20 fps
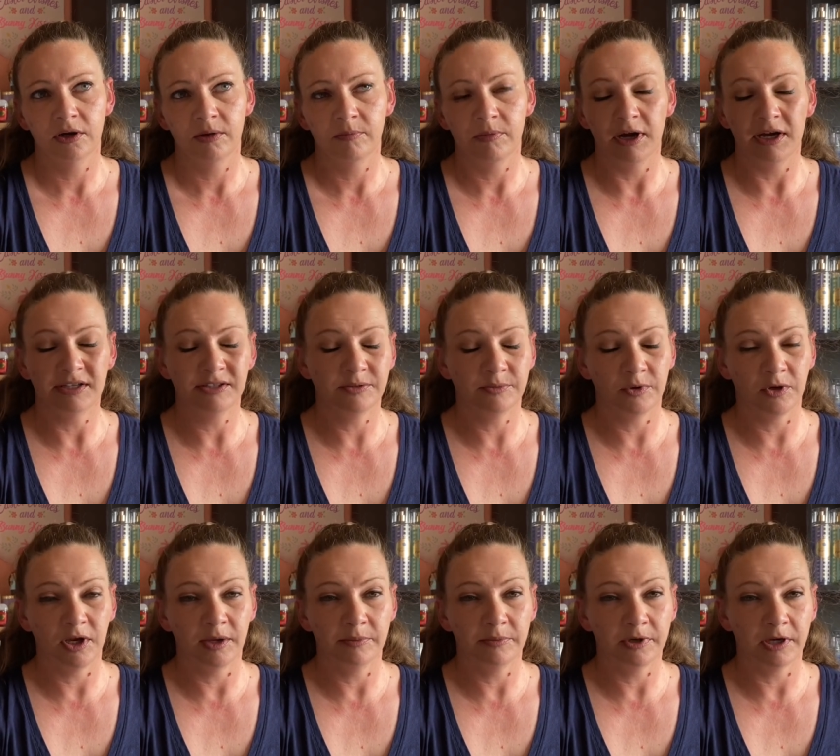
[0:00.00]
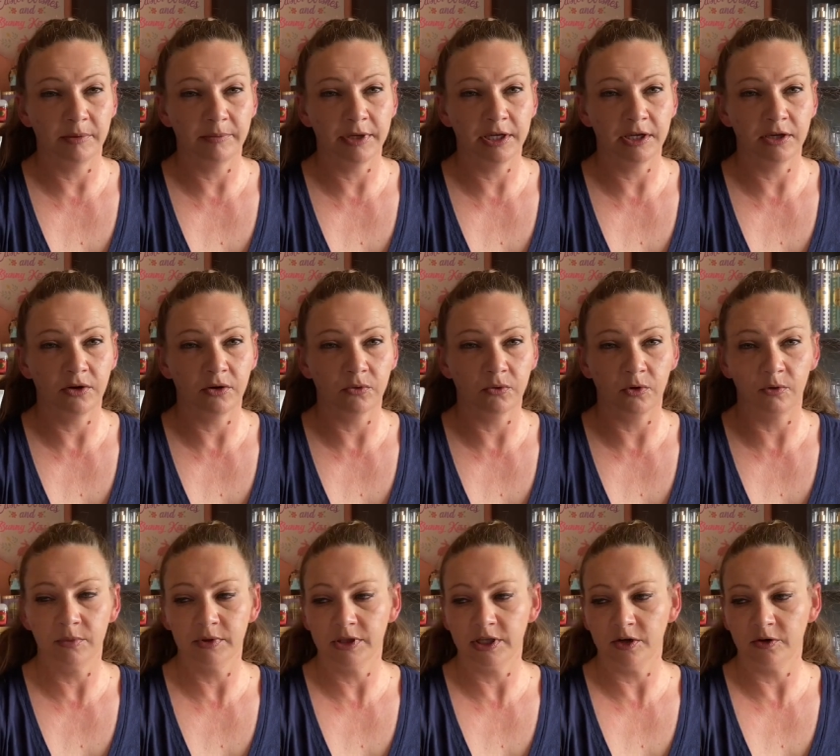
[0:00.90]
possible upcoming
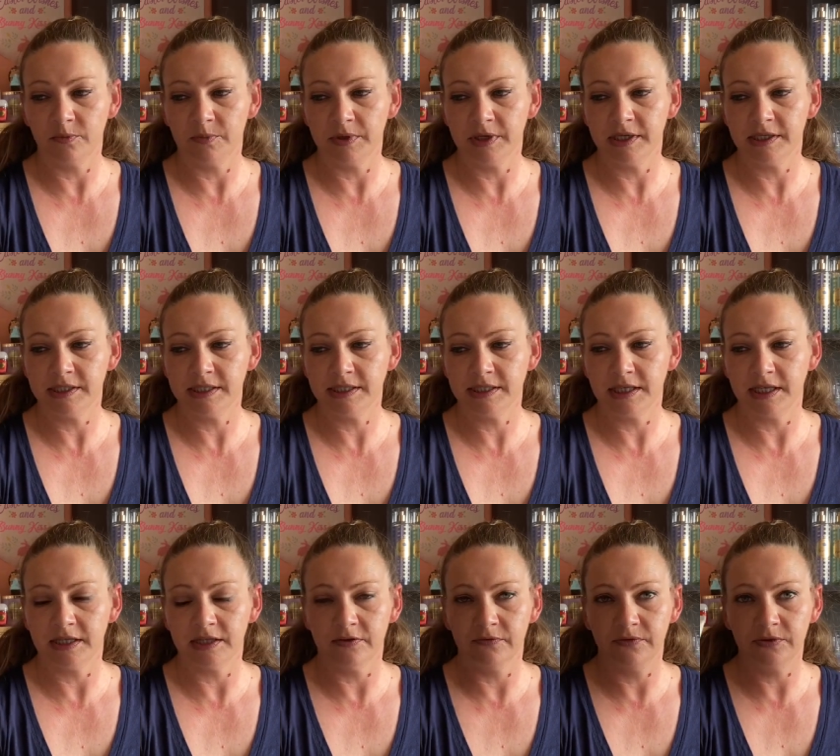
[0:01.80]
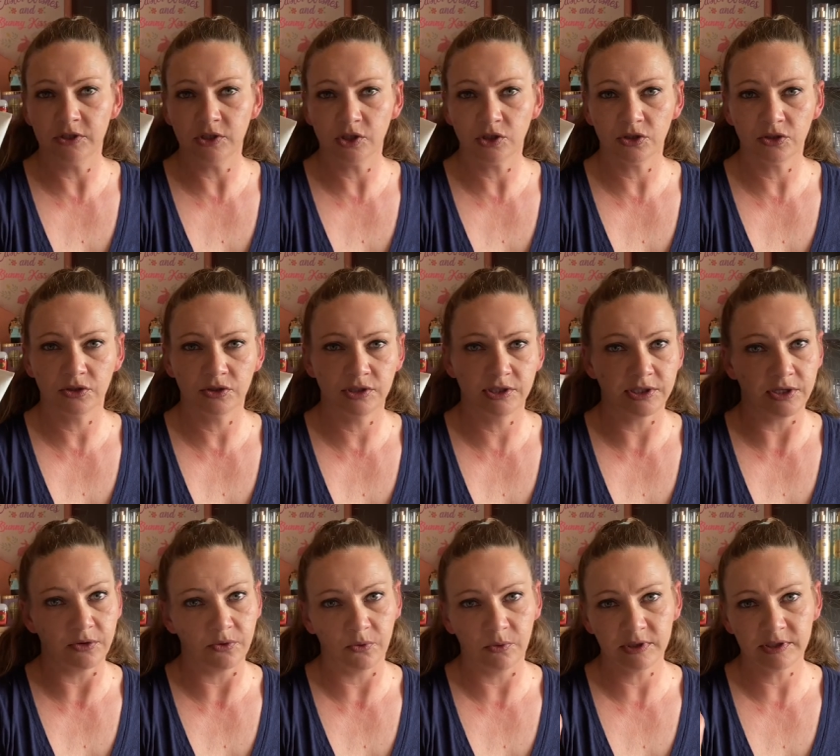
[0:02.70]
aromatherapies in the future.
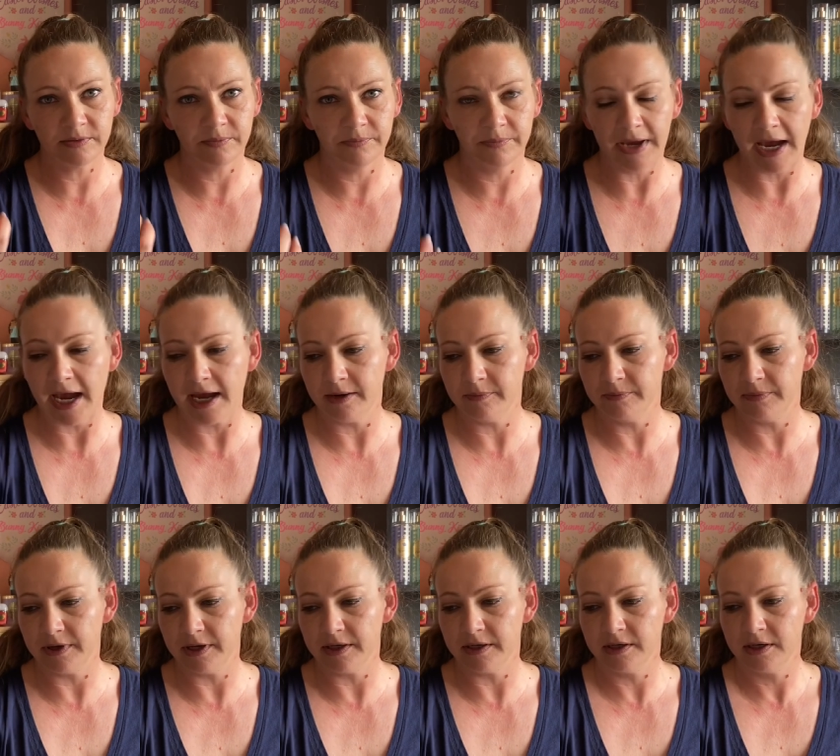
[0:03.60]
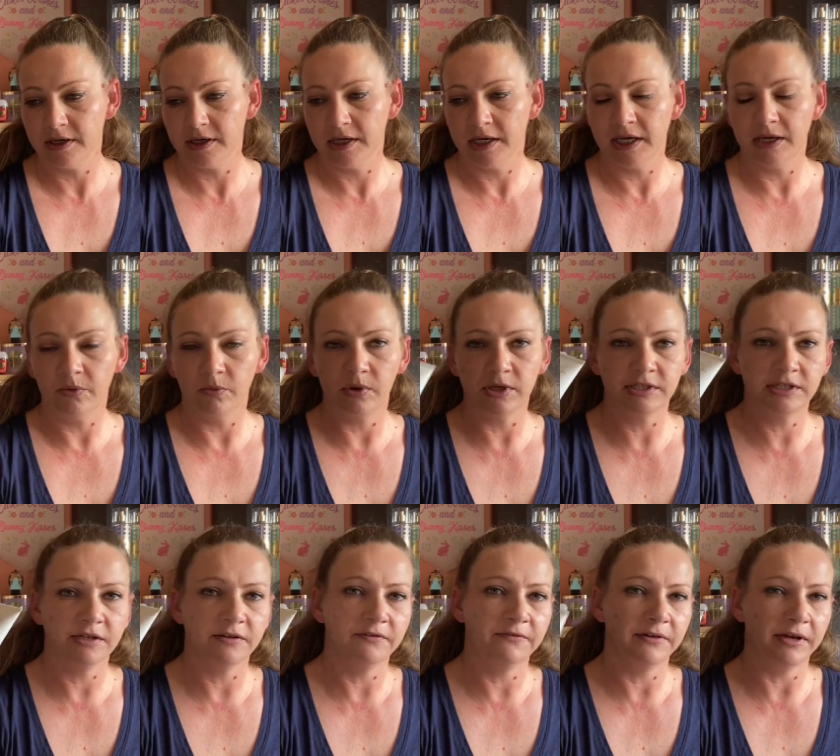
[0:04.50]
So it wasn't bad, but it
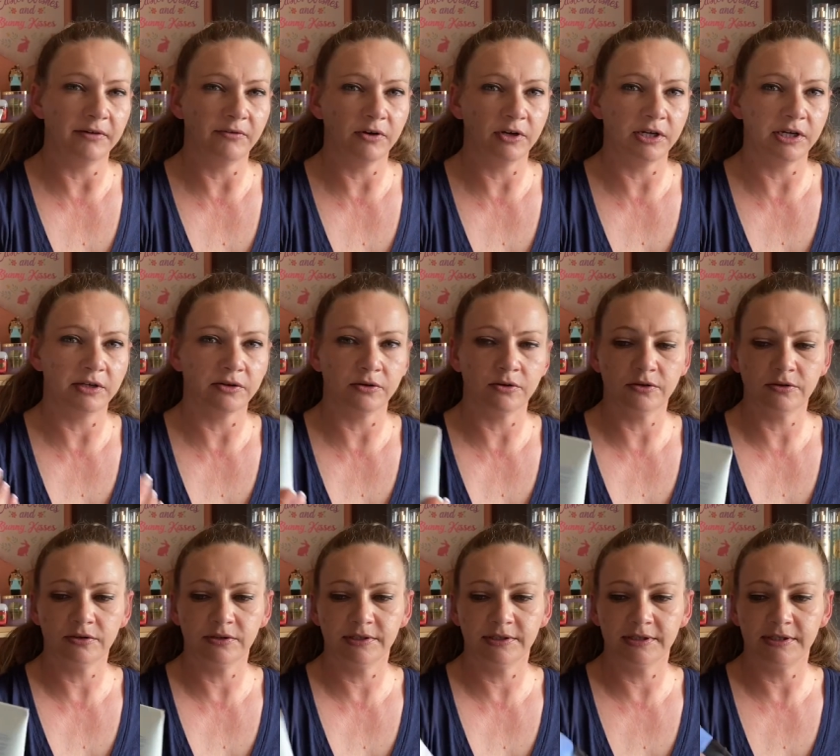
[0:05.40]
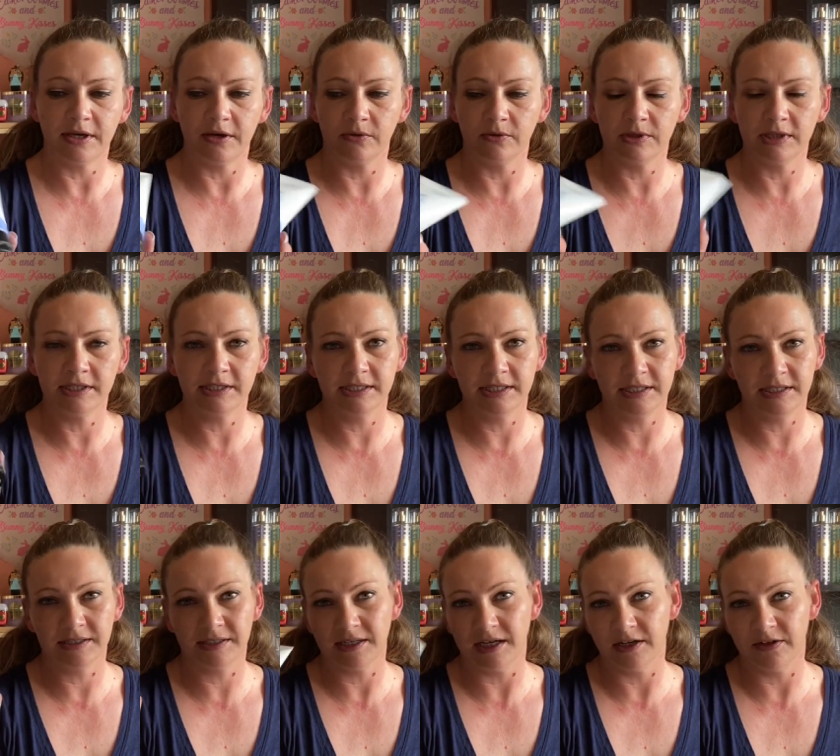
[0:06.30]
wasn't a favorite either. So this
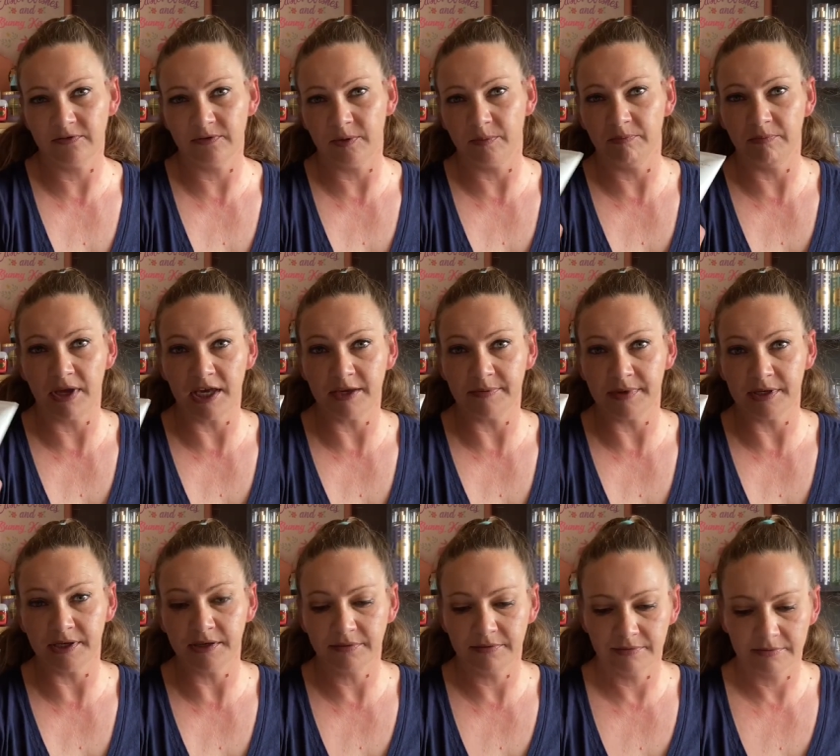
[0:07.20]
is kind of a maybe.